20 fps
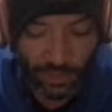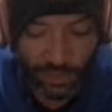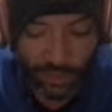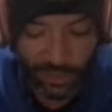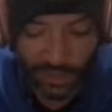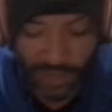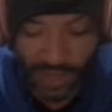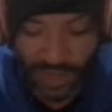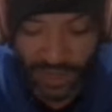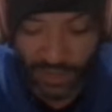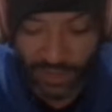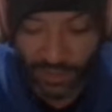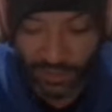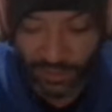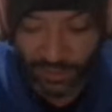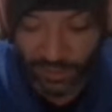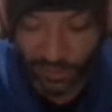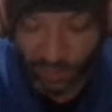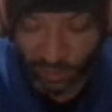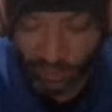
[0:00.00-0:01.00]
the guy
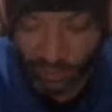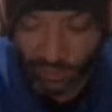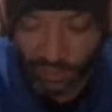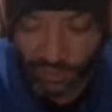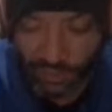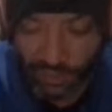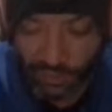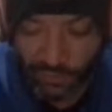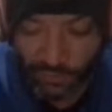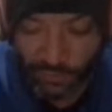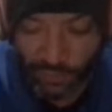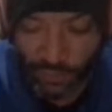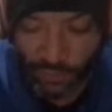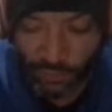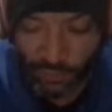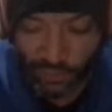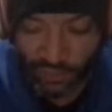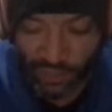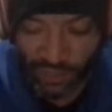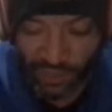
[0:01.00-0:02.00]
on the other end of the
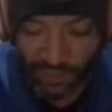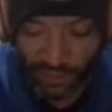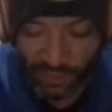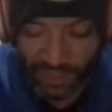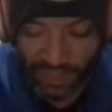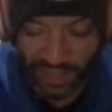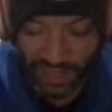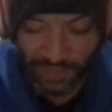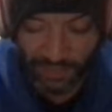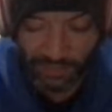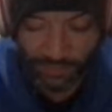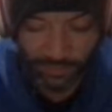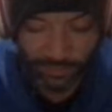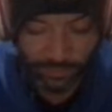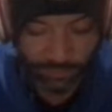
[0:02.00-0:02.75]
phone checked me out.